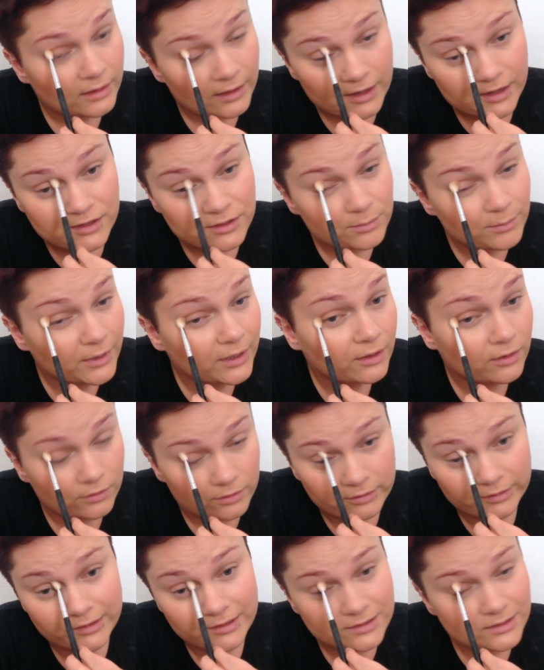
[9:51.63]
as my
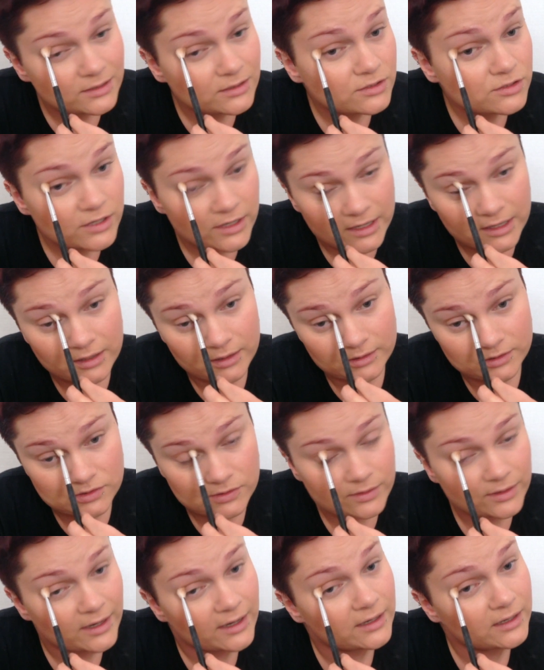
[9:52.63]
crease shade, so
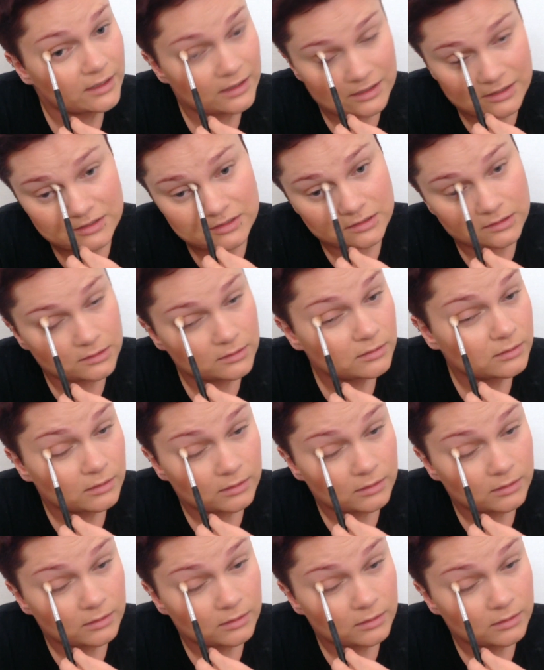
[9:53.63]
it kind of does,